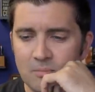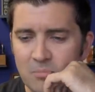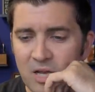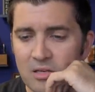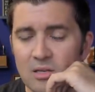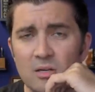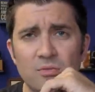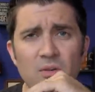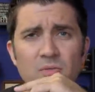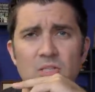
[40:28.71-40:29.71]
But you know,
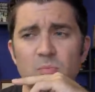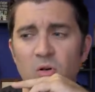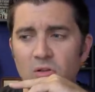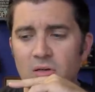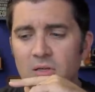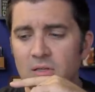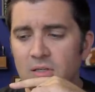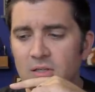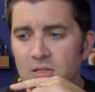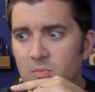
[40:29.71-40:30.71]
if you have a smaller,
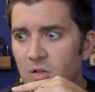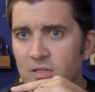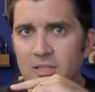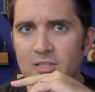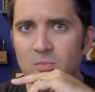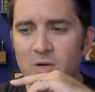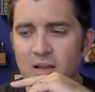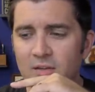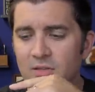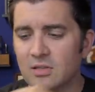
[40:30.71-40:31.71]
smaller collection, what
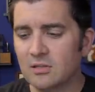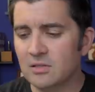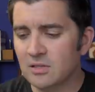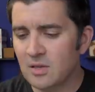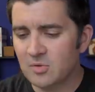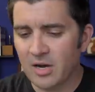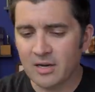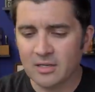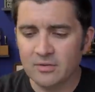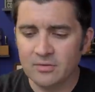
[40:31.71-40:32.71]
I have to do to keep
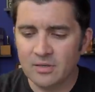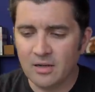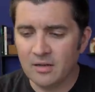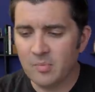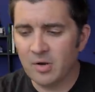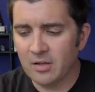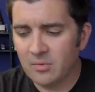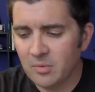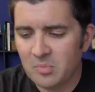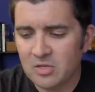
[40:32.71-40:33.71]
track of, uh, it probably
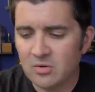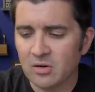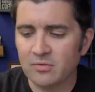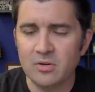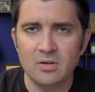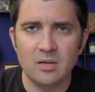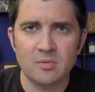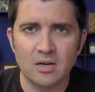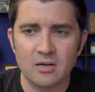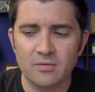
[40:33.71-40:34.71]
wouldn't be too hard for you to keep
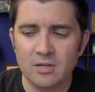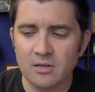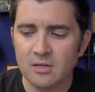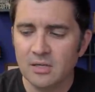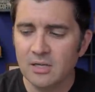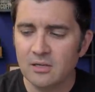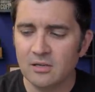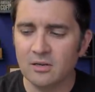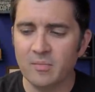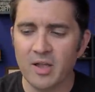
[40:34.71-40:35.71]
track of either.
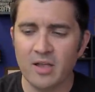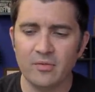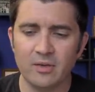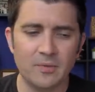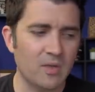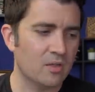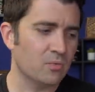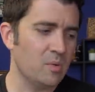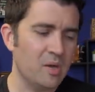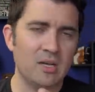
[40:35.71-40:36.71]
You know, you might have a, a
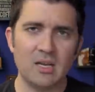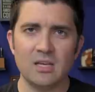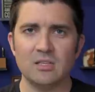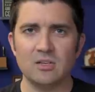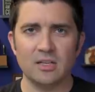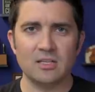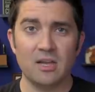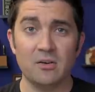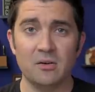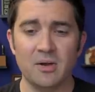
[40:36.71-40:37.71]
three pen case that you like to
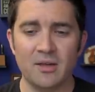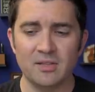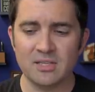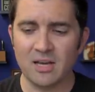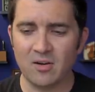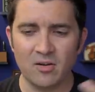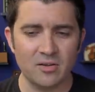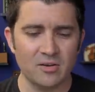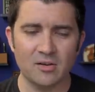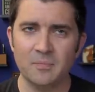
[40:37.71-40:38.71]
carry around that's got all
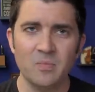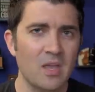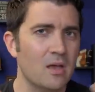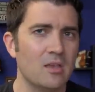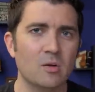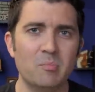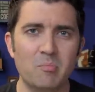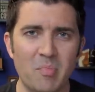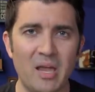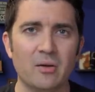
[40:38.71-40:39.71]
your your
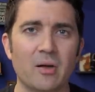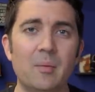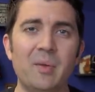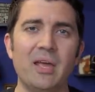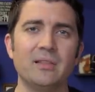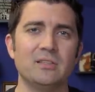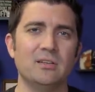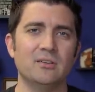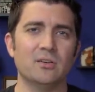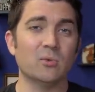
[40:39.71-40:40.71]
bang-around pens, you
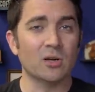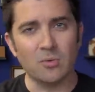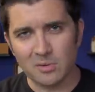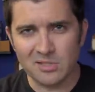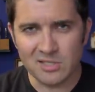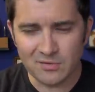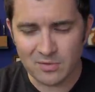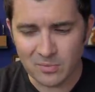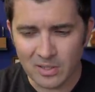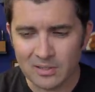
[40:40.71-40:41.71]
know, your workhorses, if
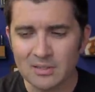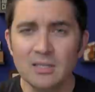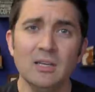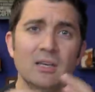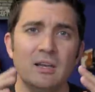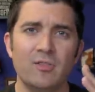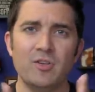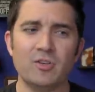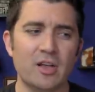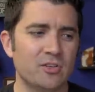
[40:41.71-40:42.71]
you will, and then
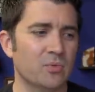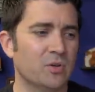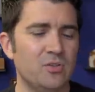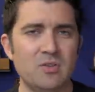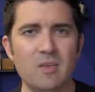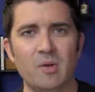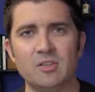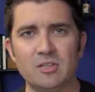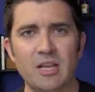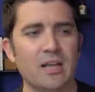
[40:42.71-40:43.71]
your nicer ones you keep at
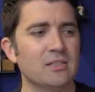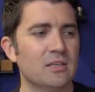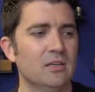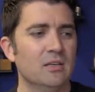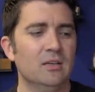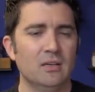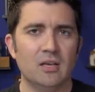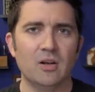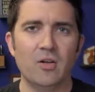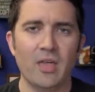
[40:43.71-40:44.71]
your desk
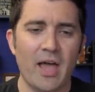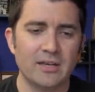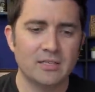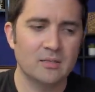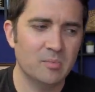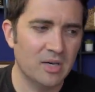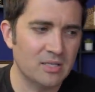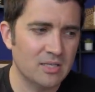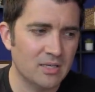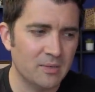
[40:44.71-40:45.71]
and all that.
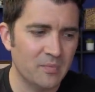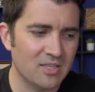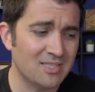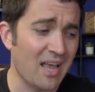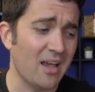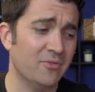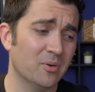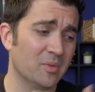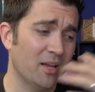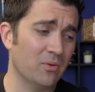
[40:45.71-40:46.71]
But um, aside
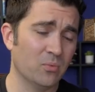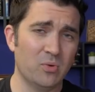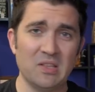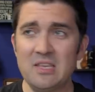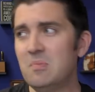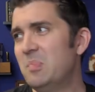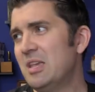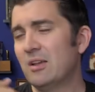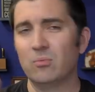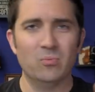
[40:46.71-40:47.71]
from like really
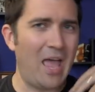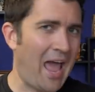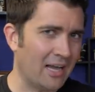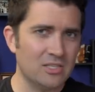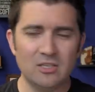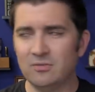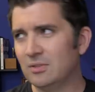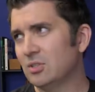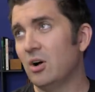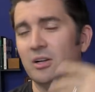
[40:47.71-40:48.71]
being active
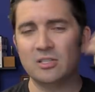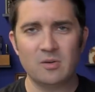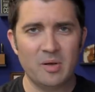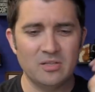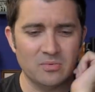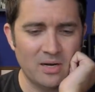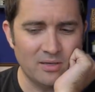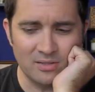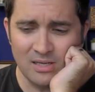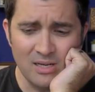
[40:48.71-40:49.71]
and tossing your pens
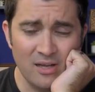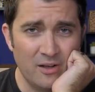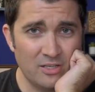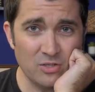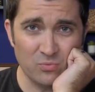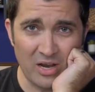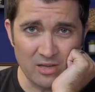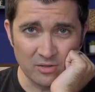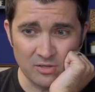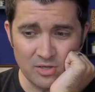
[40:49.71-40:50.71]
around, just
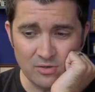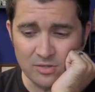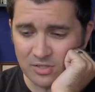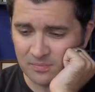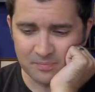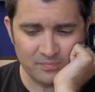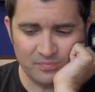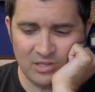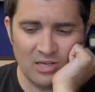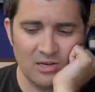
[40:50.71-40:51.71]
regular use,
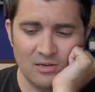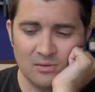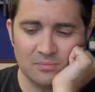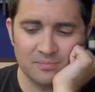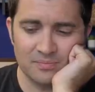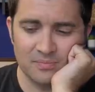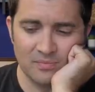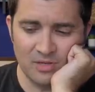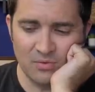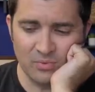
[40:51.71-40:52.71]
you know,
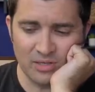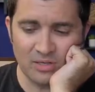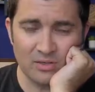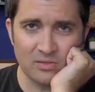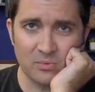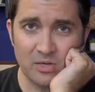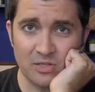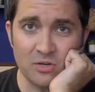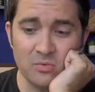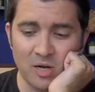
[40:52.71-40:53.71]
you really don't have to worry
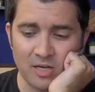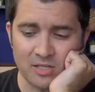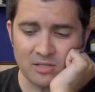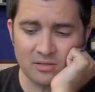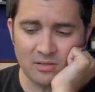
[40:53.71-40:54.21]
too much.